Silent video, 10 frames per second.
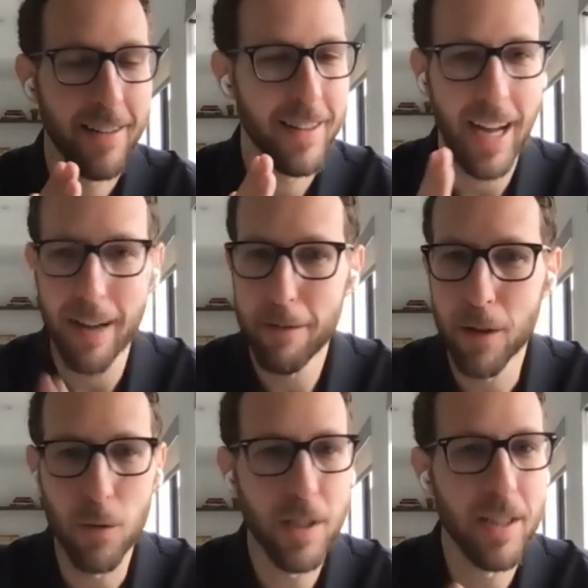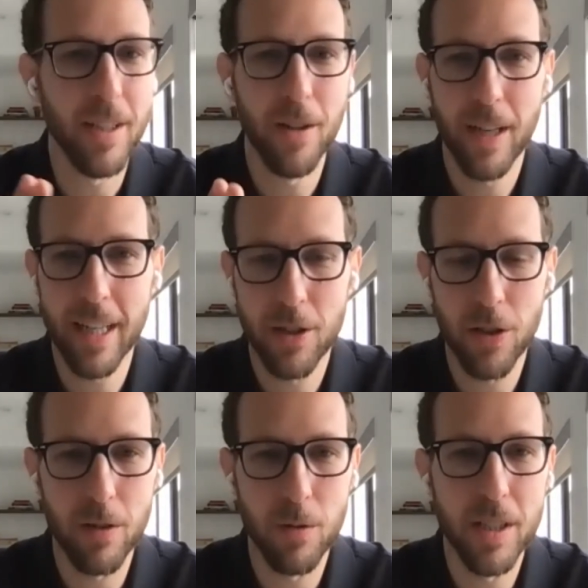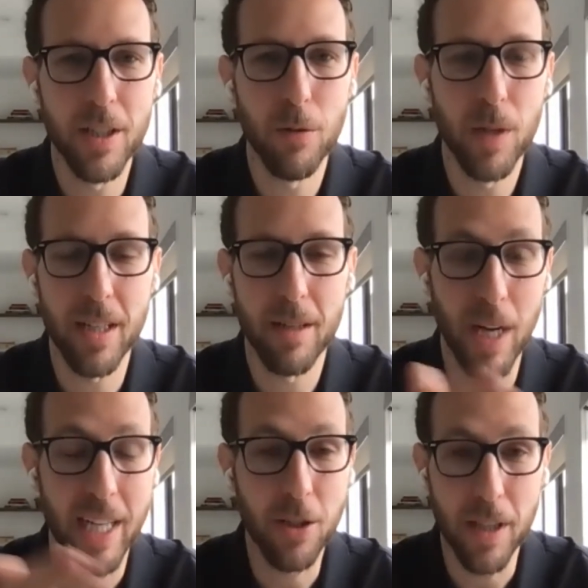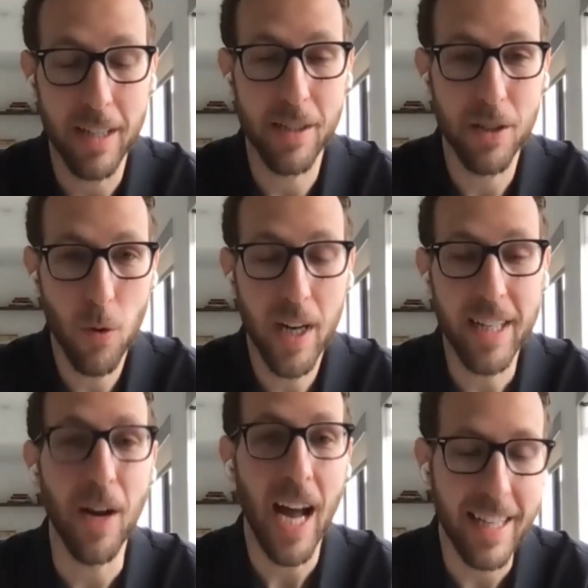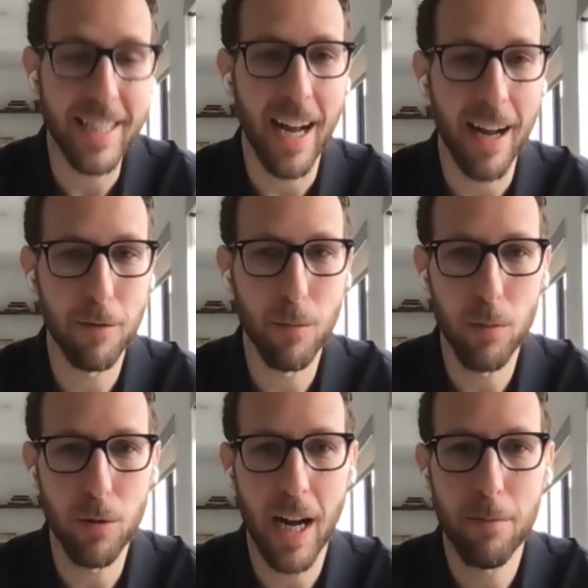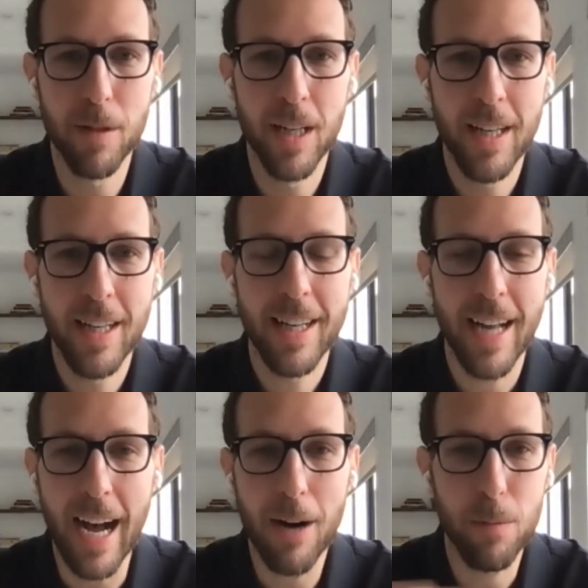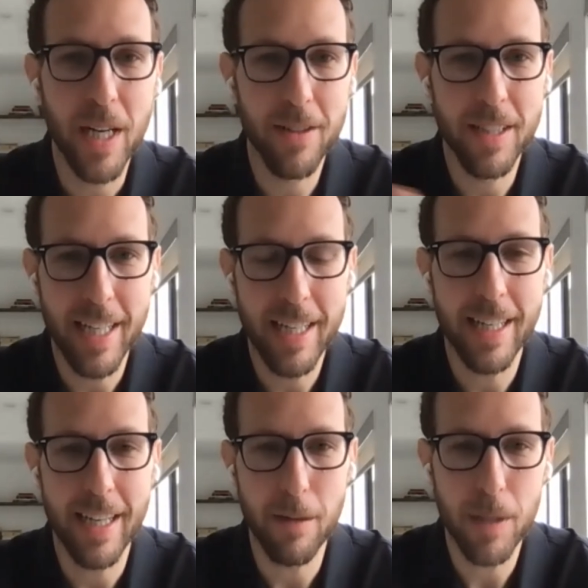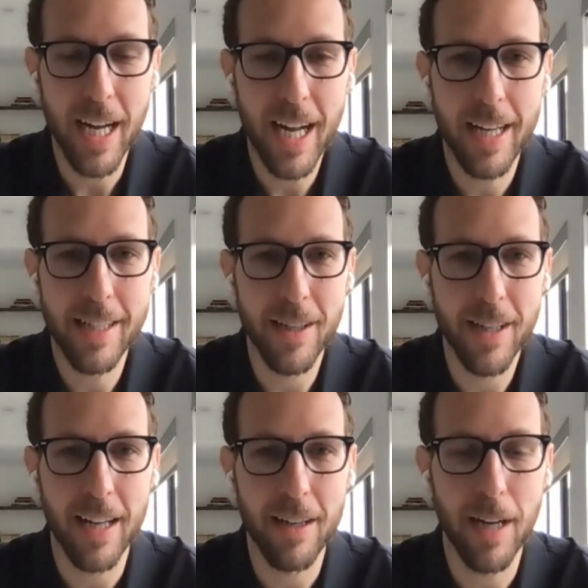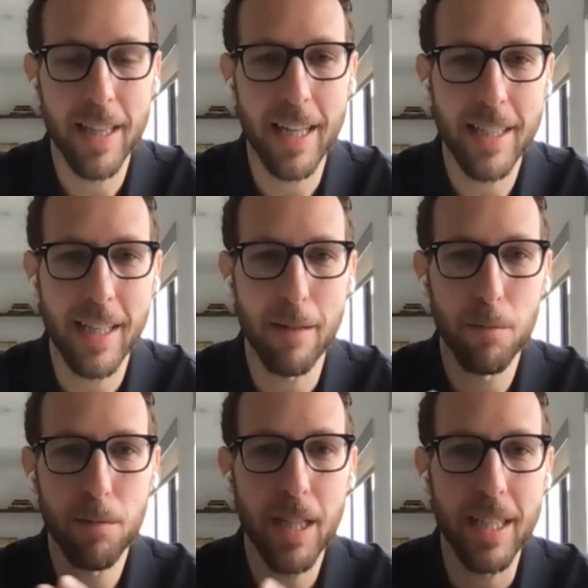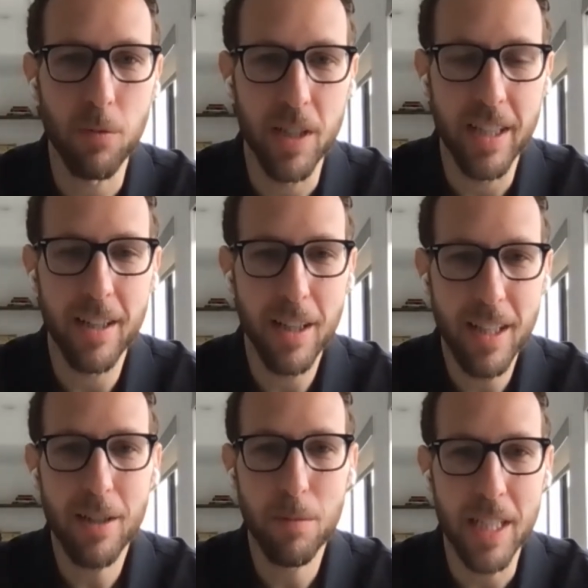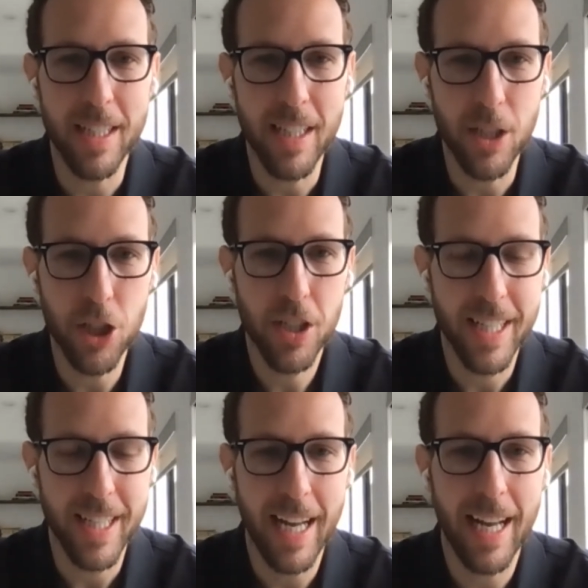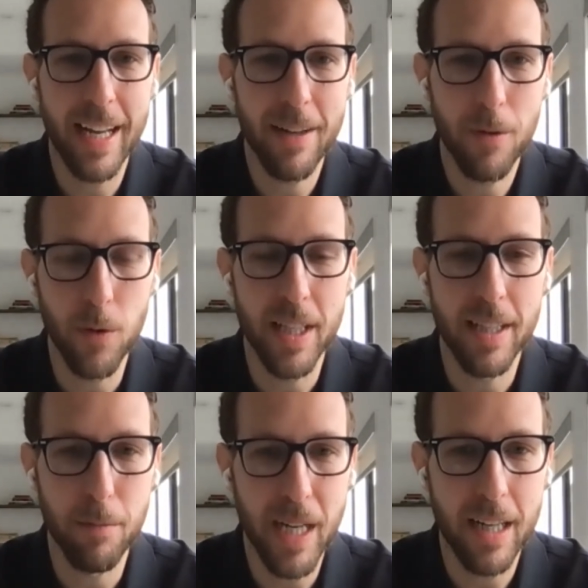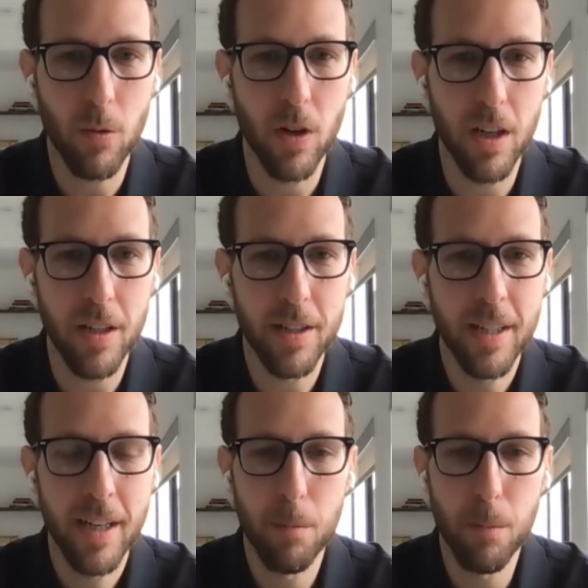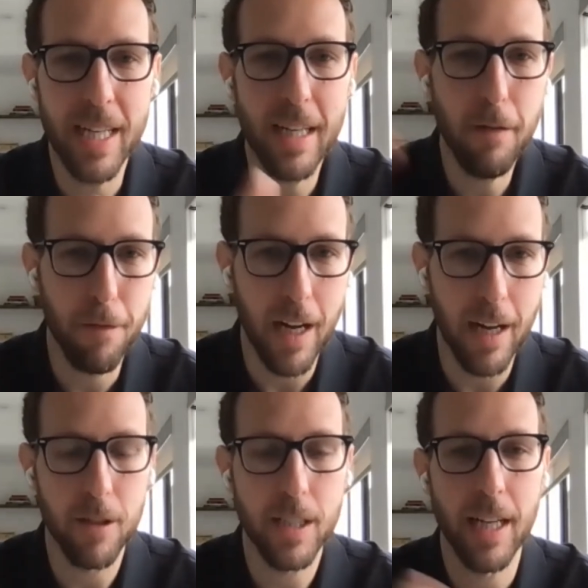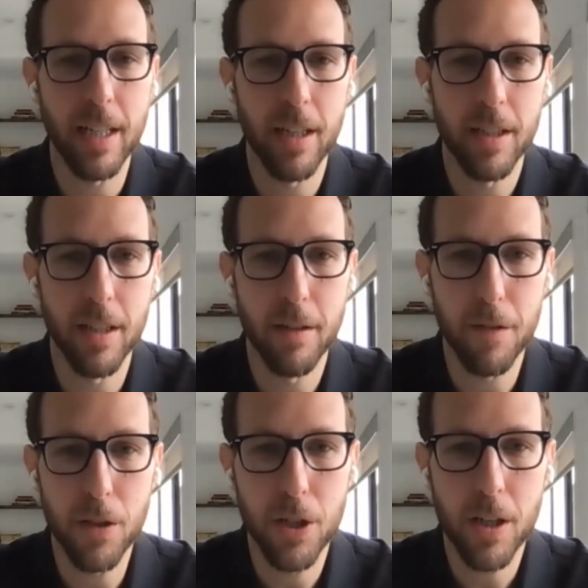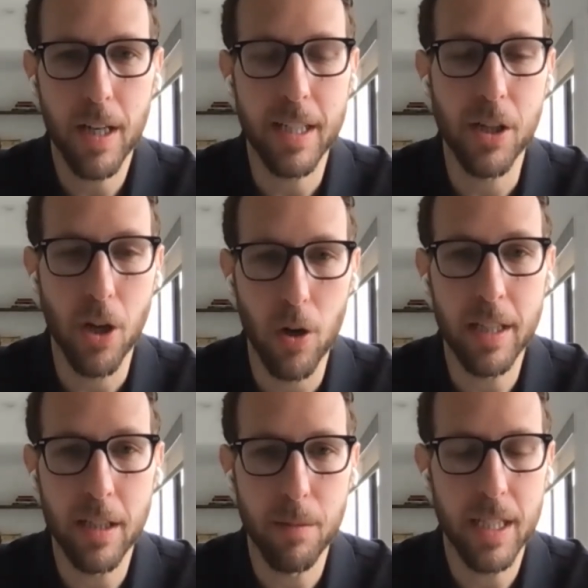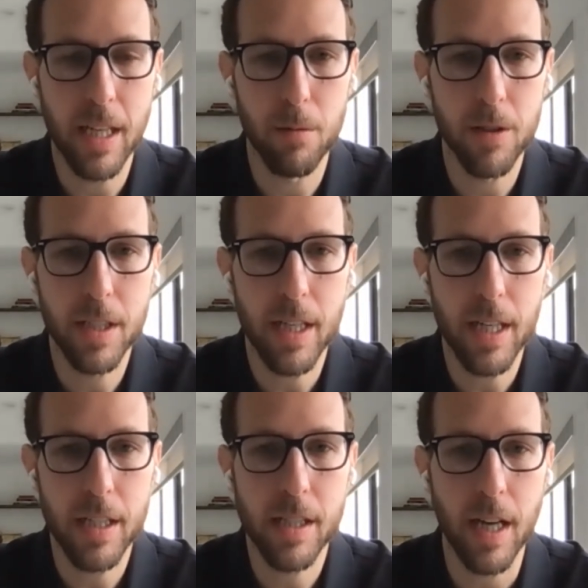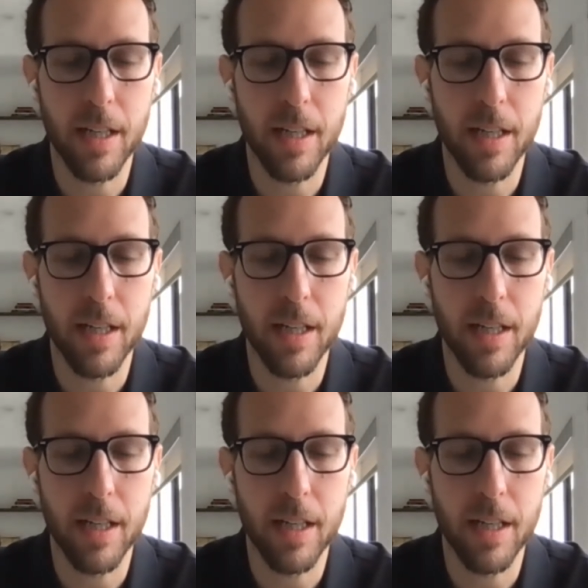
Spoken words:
The iPhone was new, Android was new, but by 2020, you had to have a mobile app. Outbound data APIs are kind of at that same place where they're a little bit niche today within the bank world, but in 5 or 10 years in the future, it's going to be table stakes.